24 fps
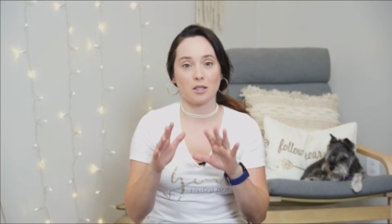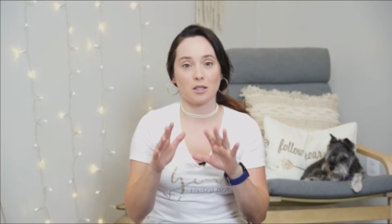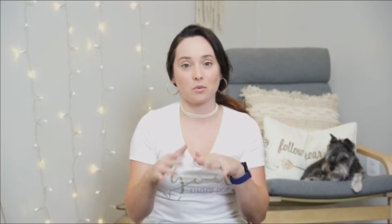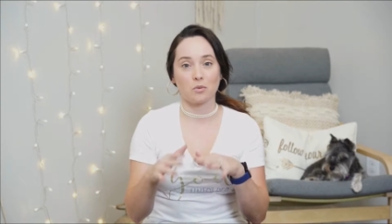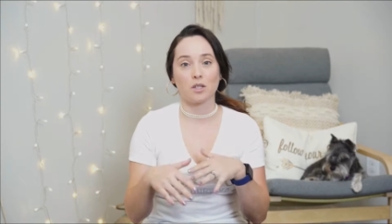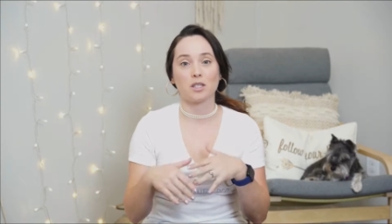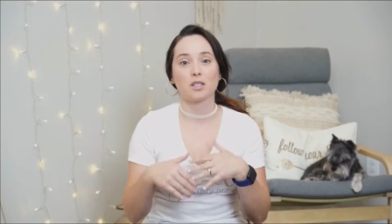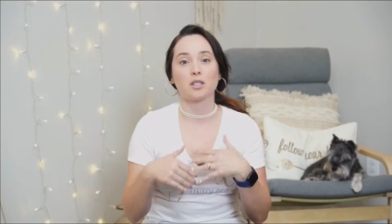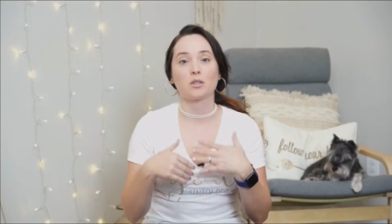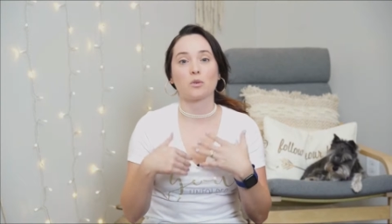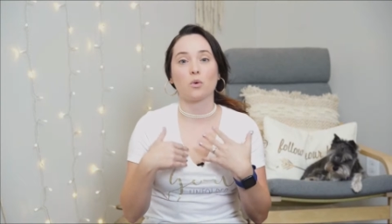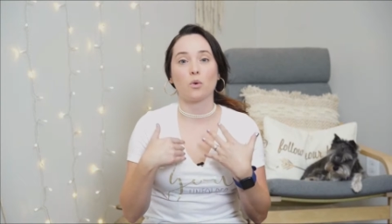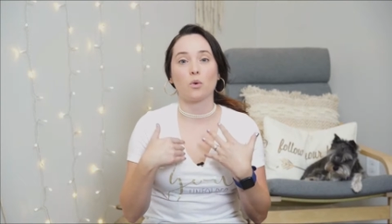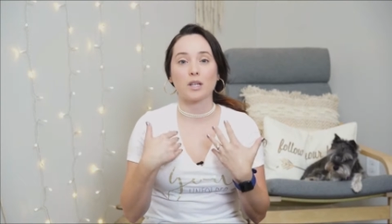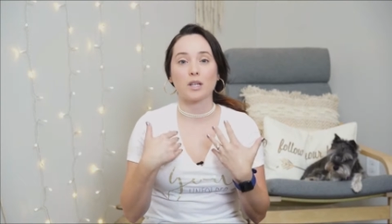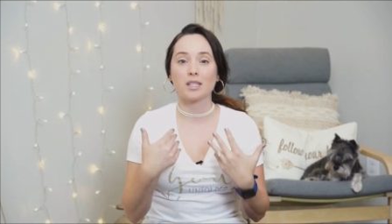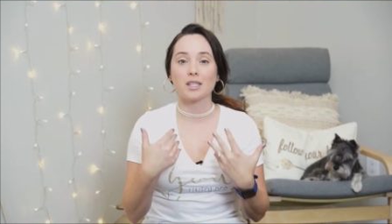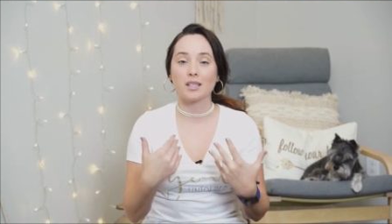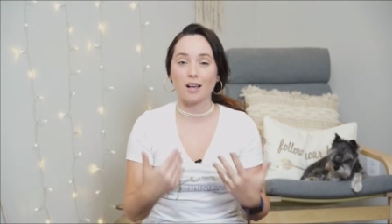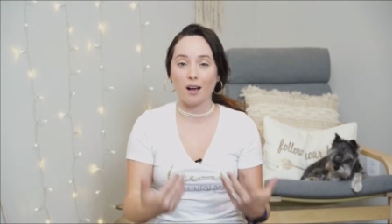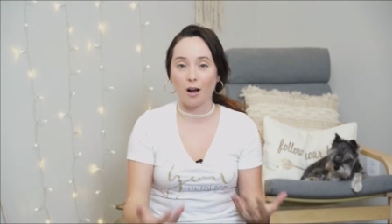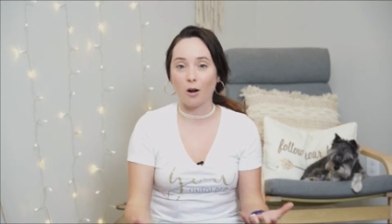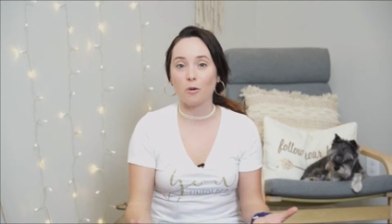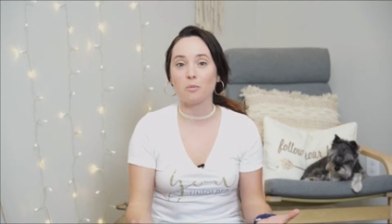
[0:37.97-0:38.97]
what is going
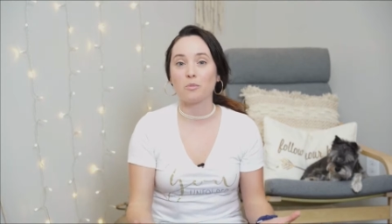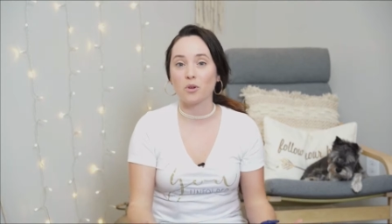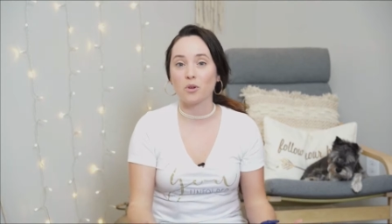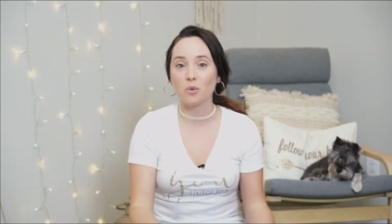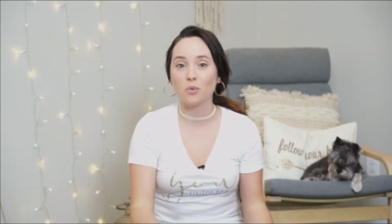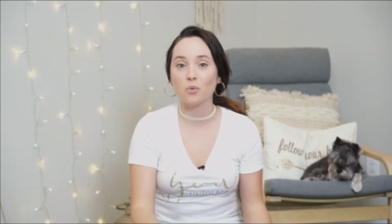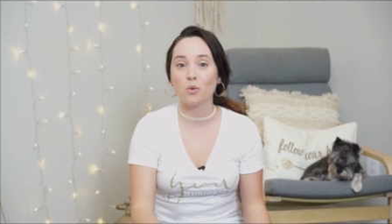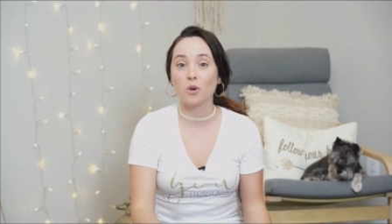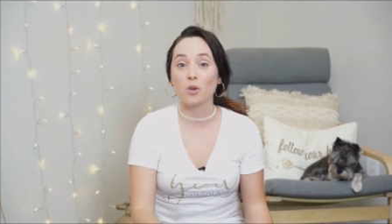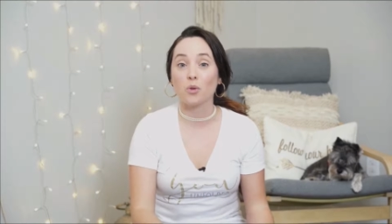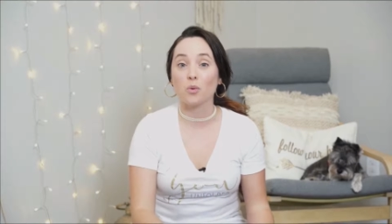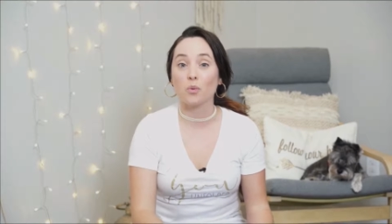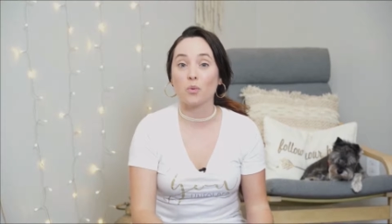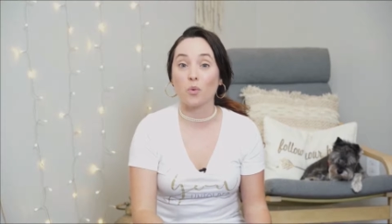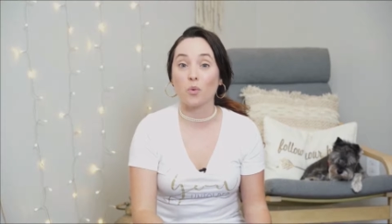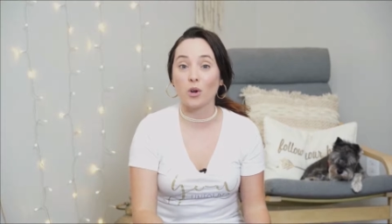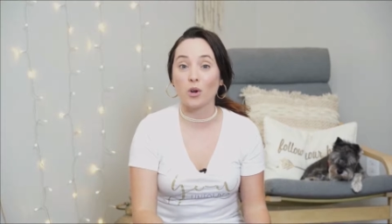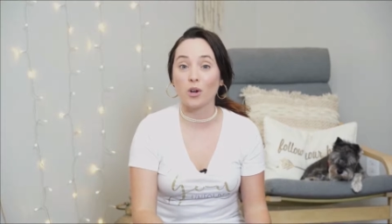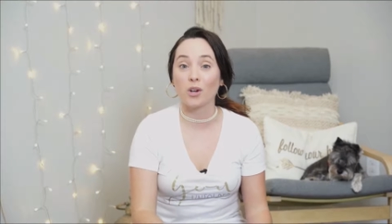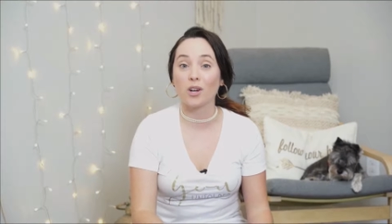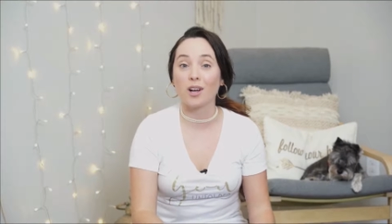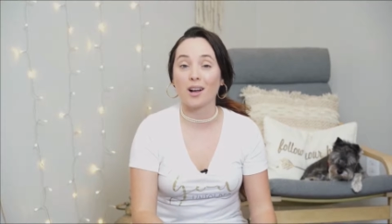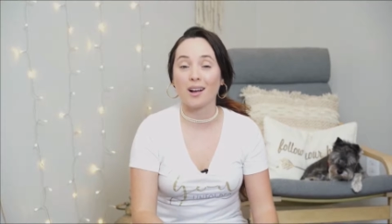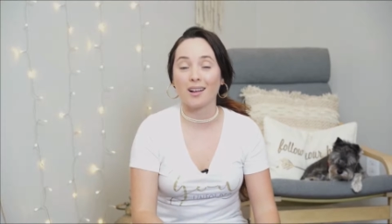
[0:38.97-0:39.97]
to help you with
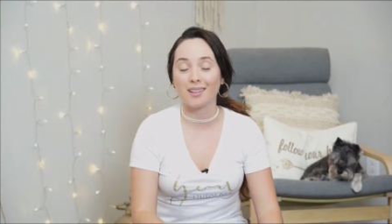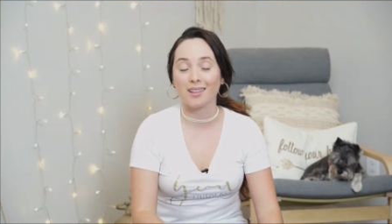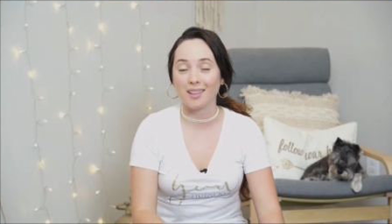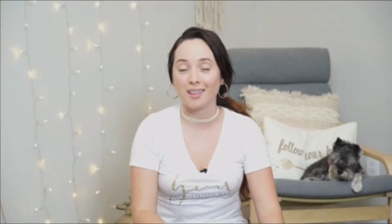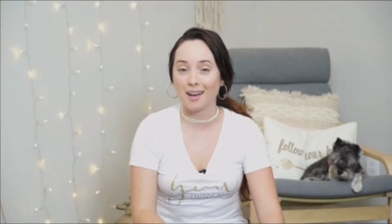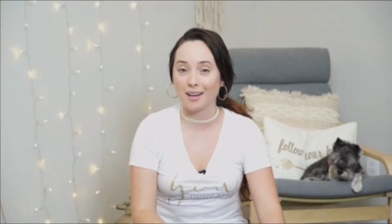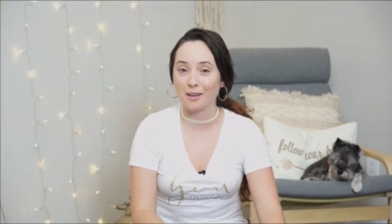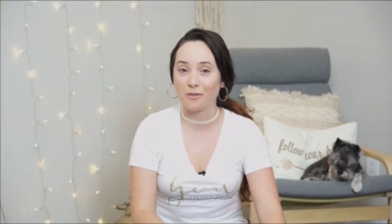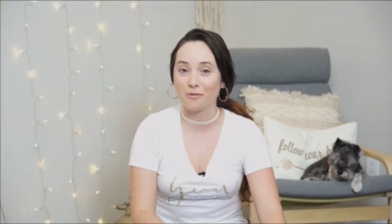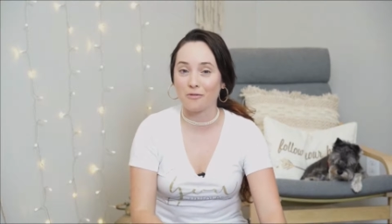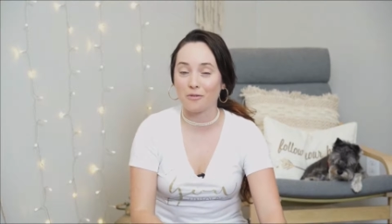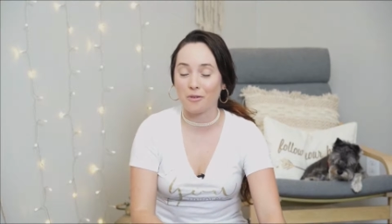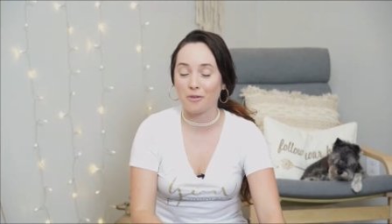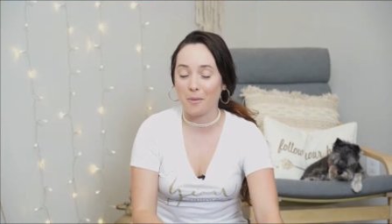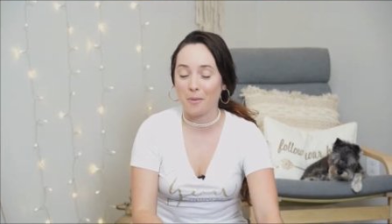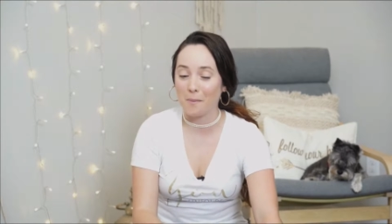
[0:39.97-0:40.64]
work-life